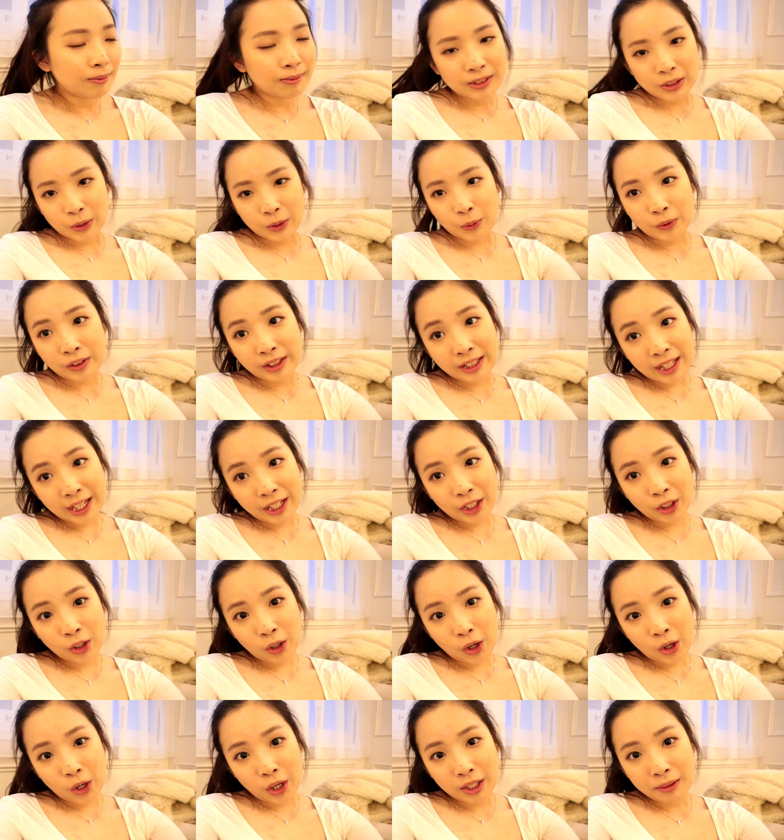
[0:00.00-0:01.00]
So
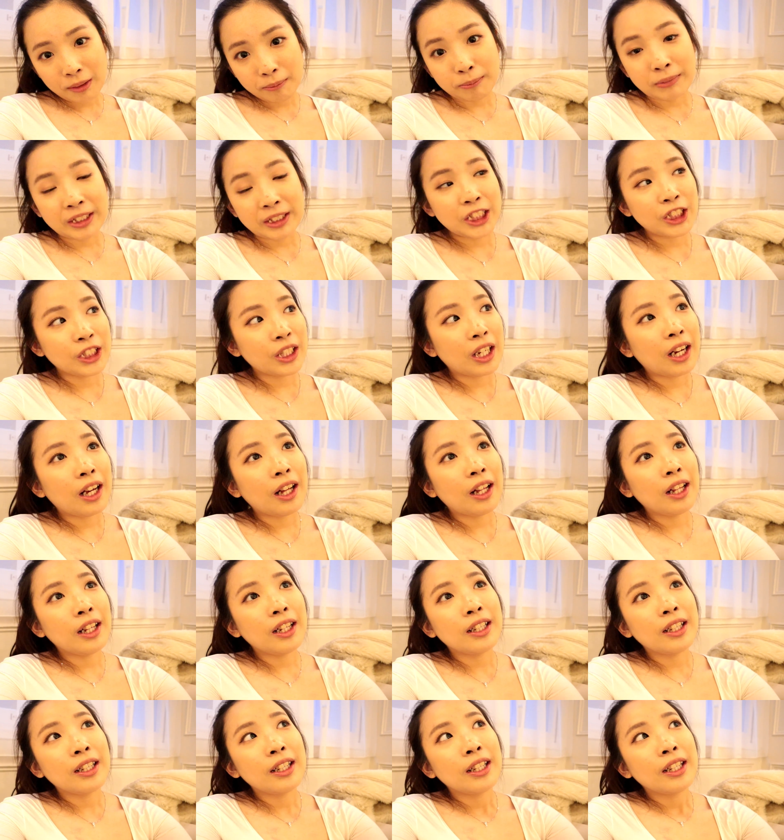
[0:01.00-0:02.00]
thank God
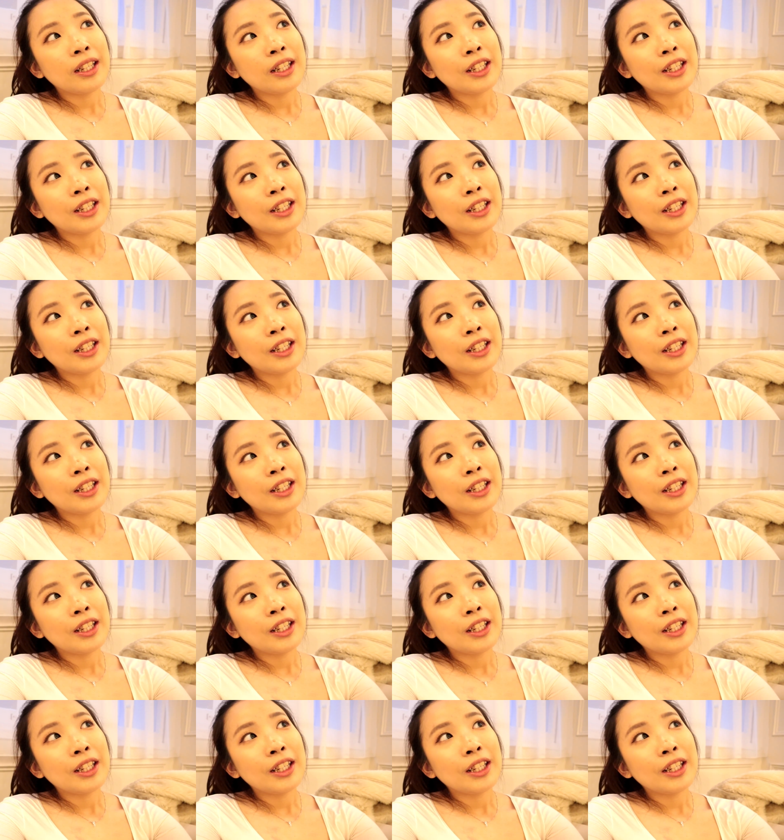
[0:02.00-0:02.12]
Michelle